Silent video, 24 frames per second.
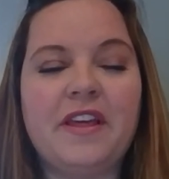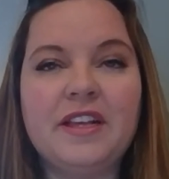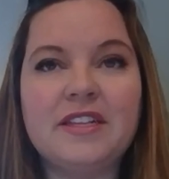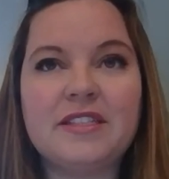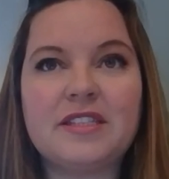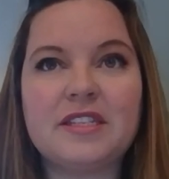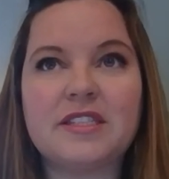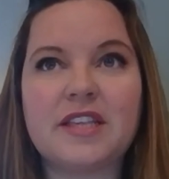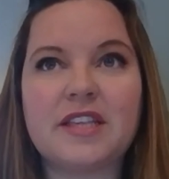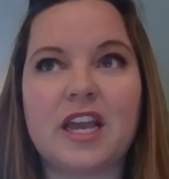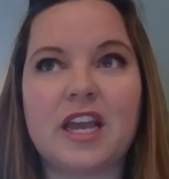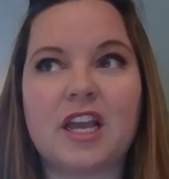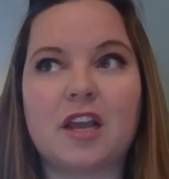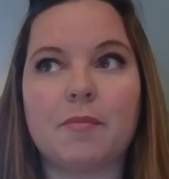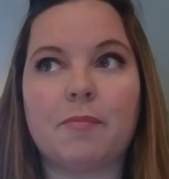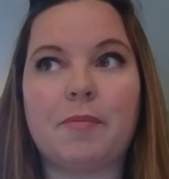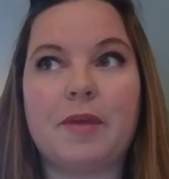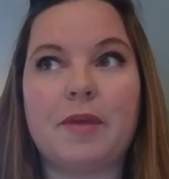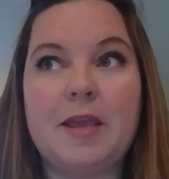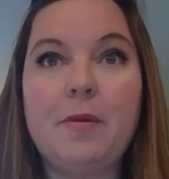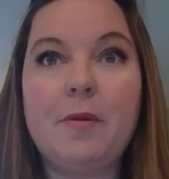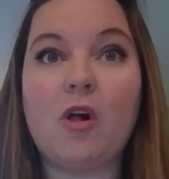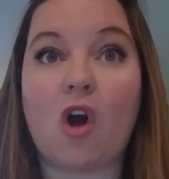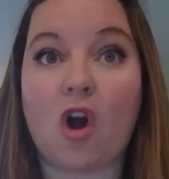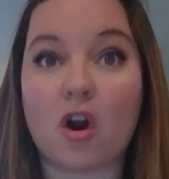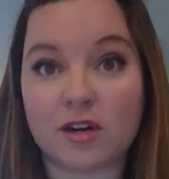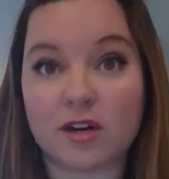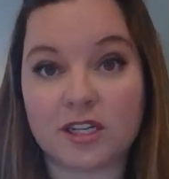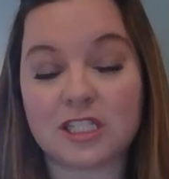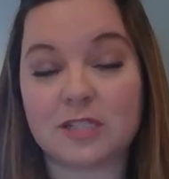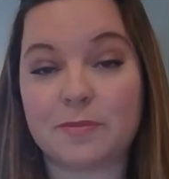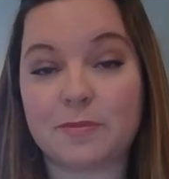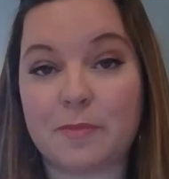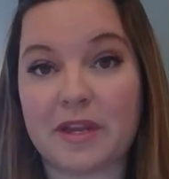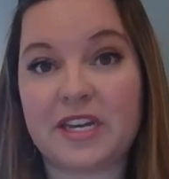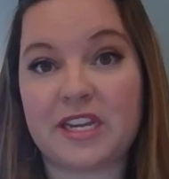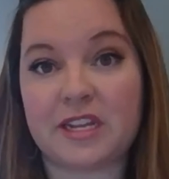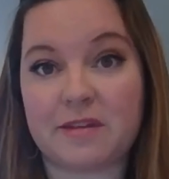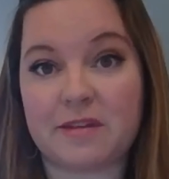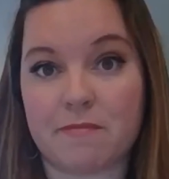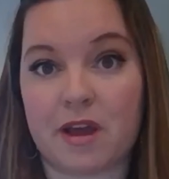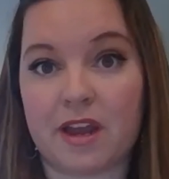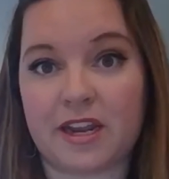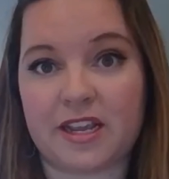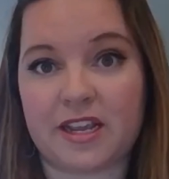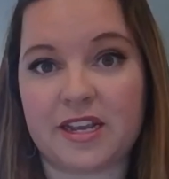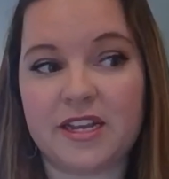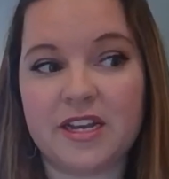but the thing is is like people are
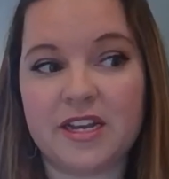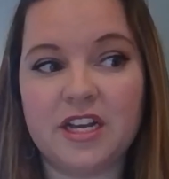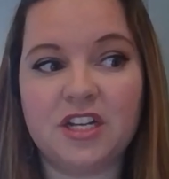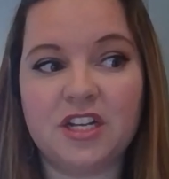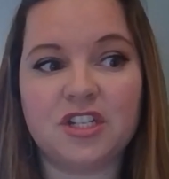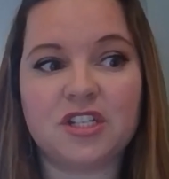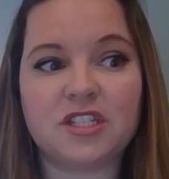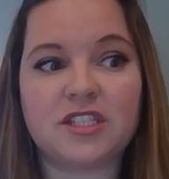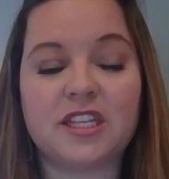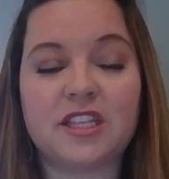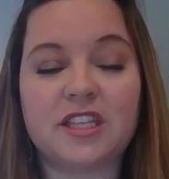spending money